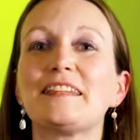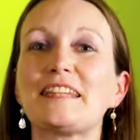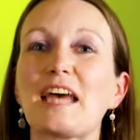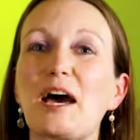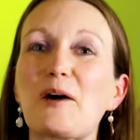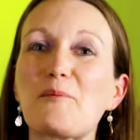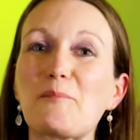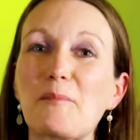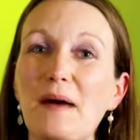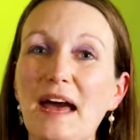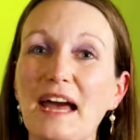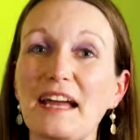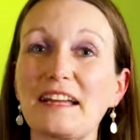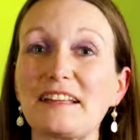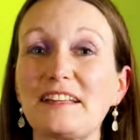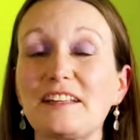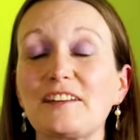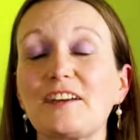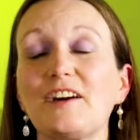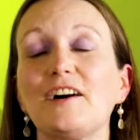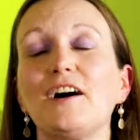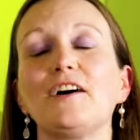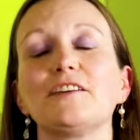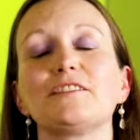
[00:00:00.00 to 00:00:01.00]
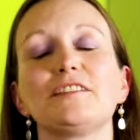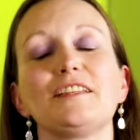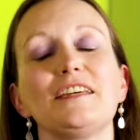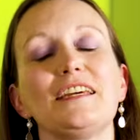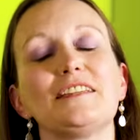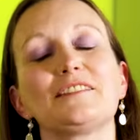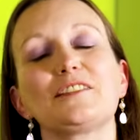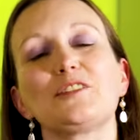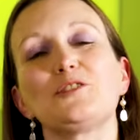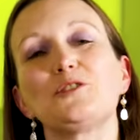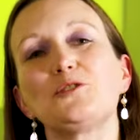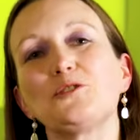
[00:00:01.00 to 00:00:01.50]
Now, Magna Carta
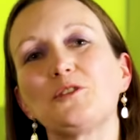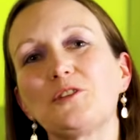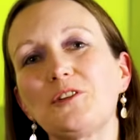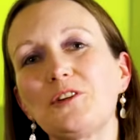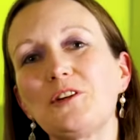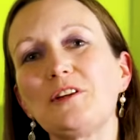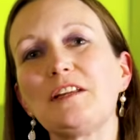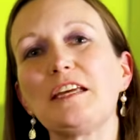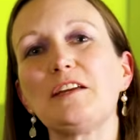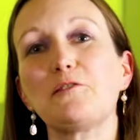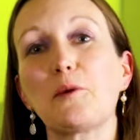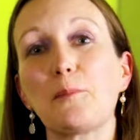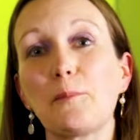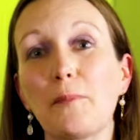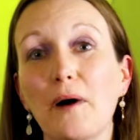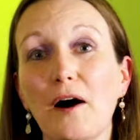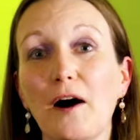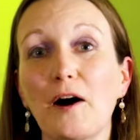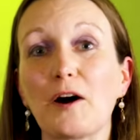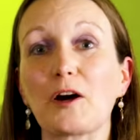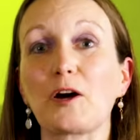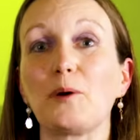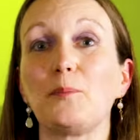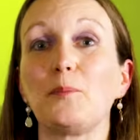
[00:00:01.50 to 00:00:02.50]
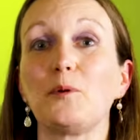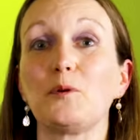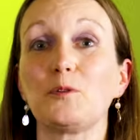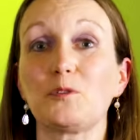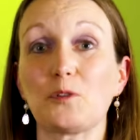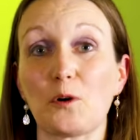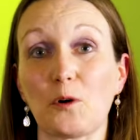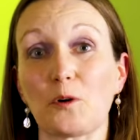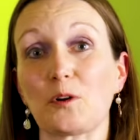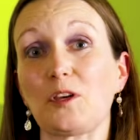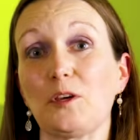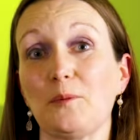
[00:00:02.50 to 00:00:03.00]
is a truly remarkable
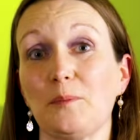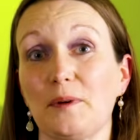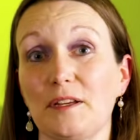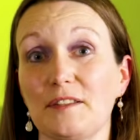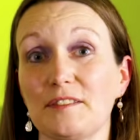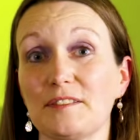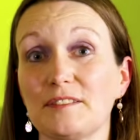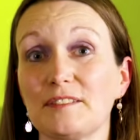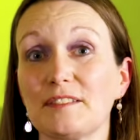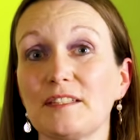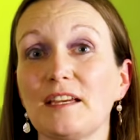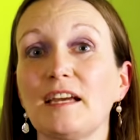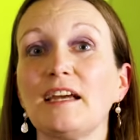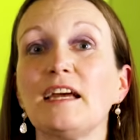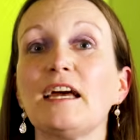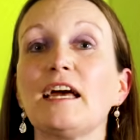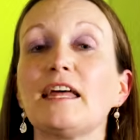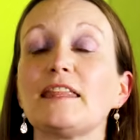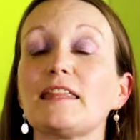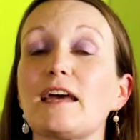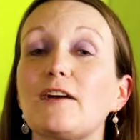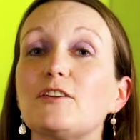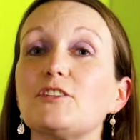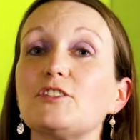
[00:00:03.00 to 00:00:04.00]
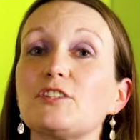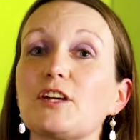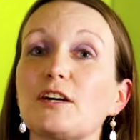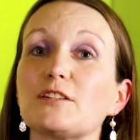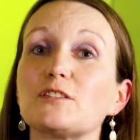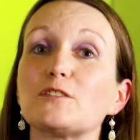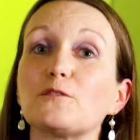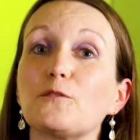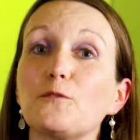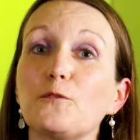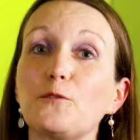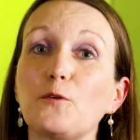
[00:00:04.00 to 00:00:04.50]
document. There are
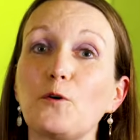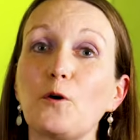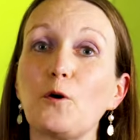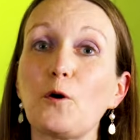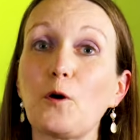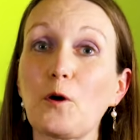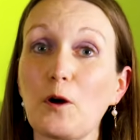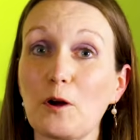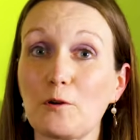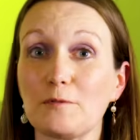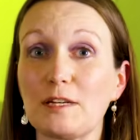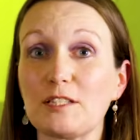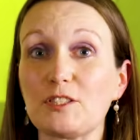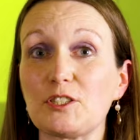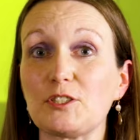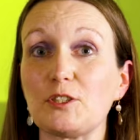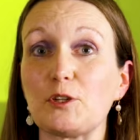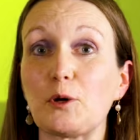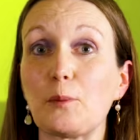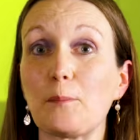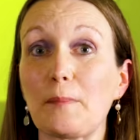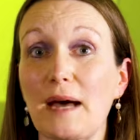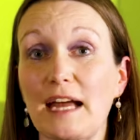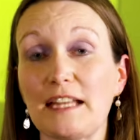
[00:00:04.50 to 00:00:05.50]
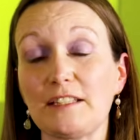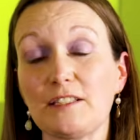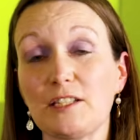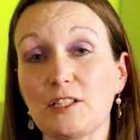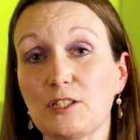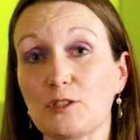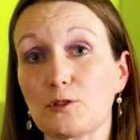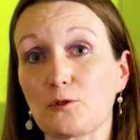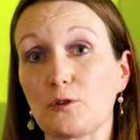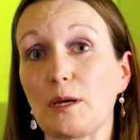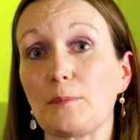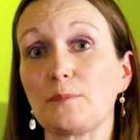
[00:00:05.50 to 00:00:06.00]
just 4 original
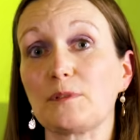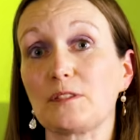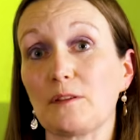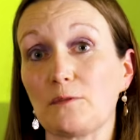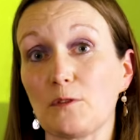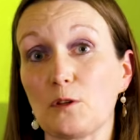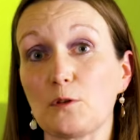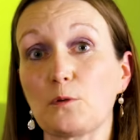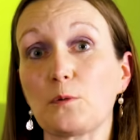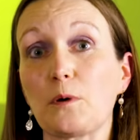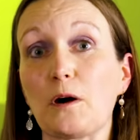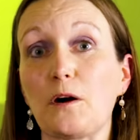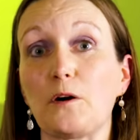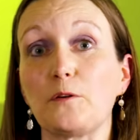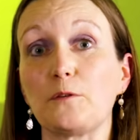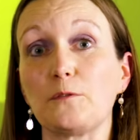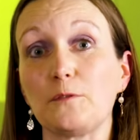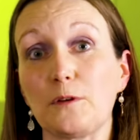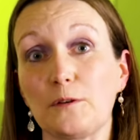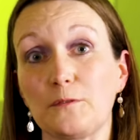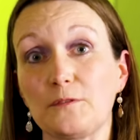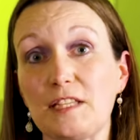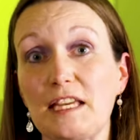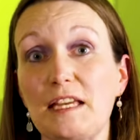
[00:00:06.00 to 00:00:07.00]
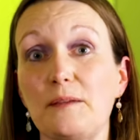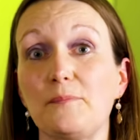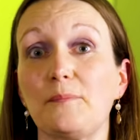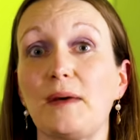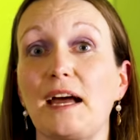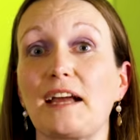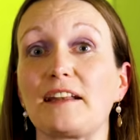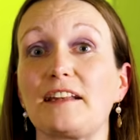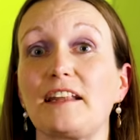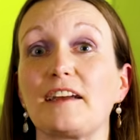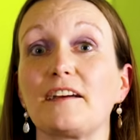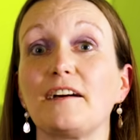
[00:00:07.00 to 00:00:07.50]
manuscripts of the 1215
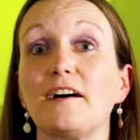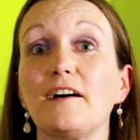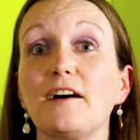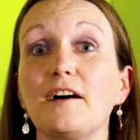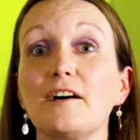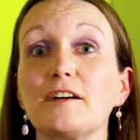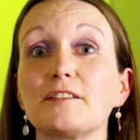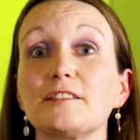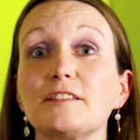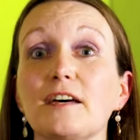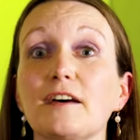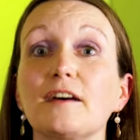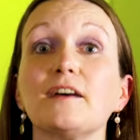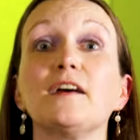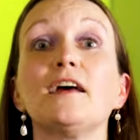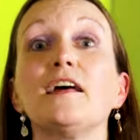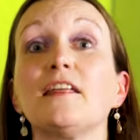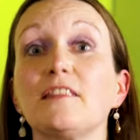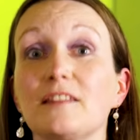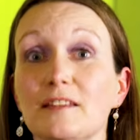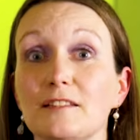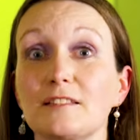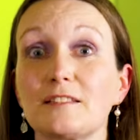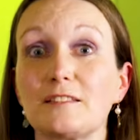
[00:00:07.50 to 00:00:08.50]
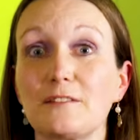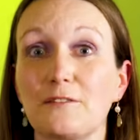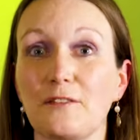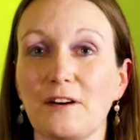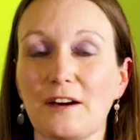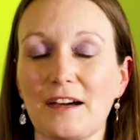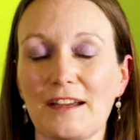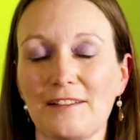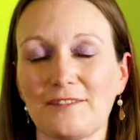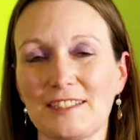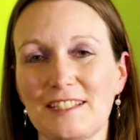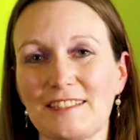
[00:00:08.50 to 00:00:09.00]
Magna Carta that
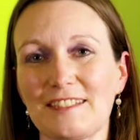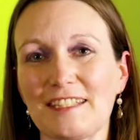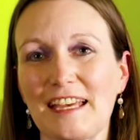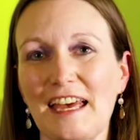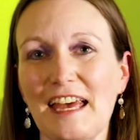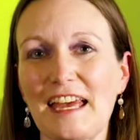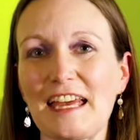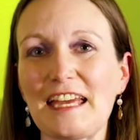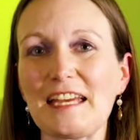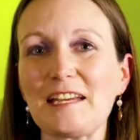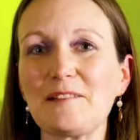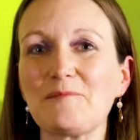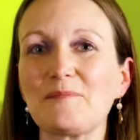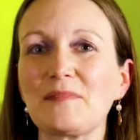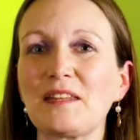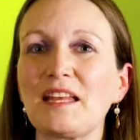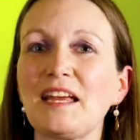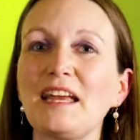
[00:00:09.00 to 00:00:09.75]
survive today.